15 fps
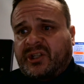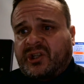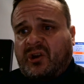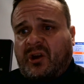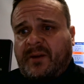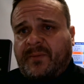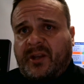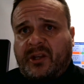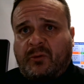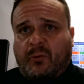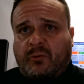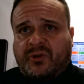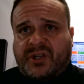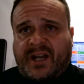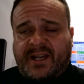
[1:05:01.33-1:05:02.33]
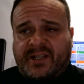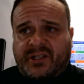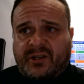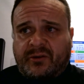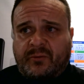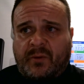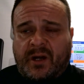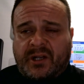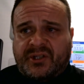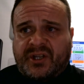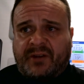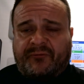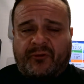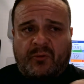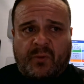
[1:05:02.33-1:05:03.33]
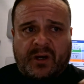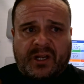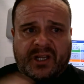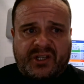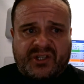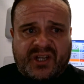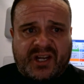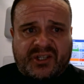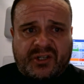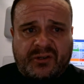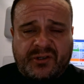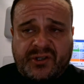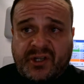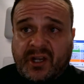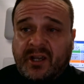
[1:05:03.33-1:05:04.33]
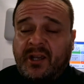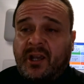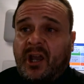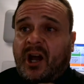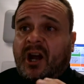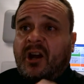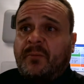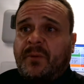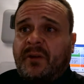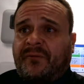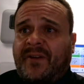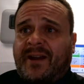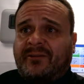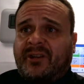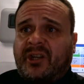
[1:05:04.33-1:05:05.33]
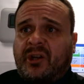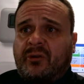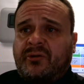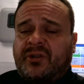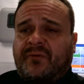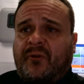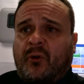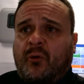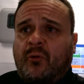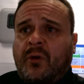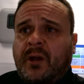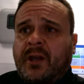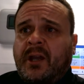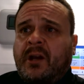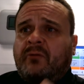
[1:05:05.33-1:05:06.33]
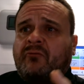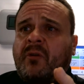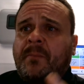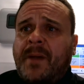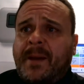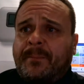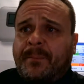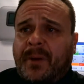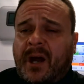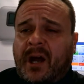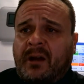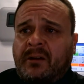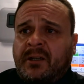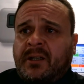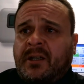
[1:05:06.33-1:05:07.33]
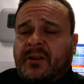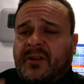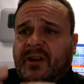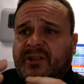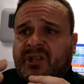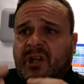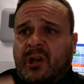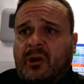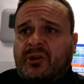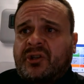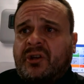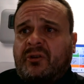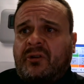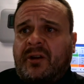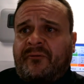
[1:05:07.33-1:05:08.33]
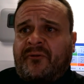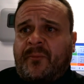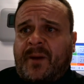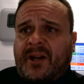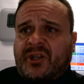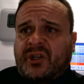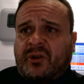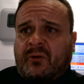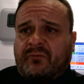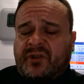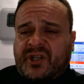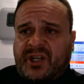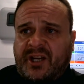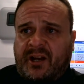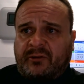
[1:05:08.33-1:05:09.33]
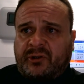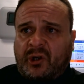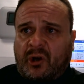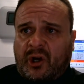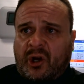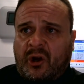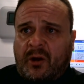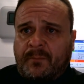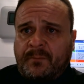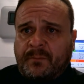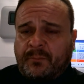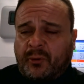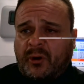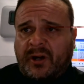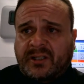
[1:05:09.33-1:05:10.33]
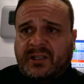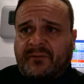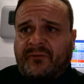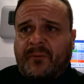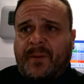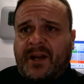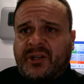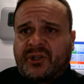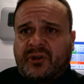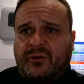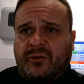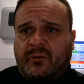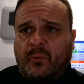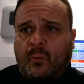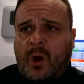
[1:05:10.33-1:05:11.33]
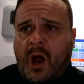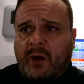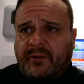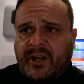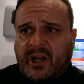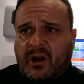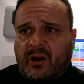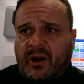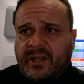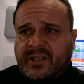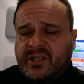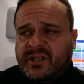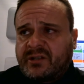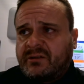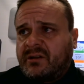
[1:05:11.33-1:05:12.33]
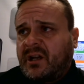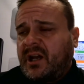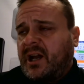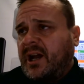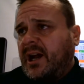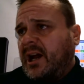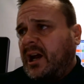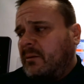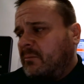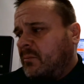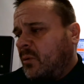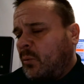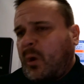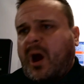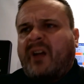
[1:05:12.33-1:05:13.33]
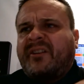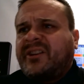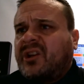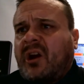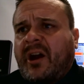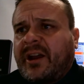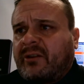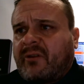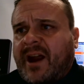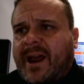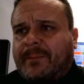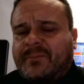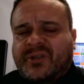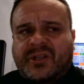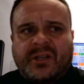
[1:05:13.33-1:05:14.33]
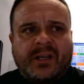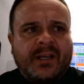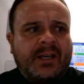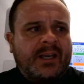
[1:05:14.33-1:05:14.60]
time that you all take to uh, sit through one of these sessions. I hope you found it useful. Remember, there's lots of good information on resideo.com, product information, wiring guides, um, wiring diagrams.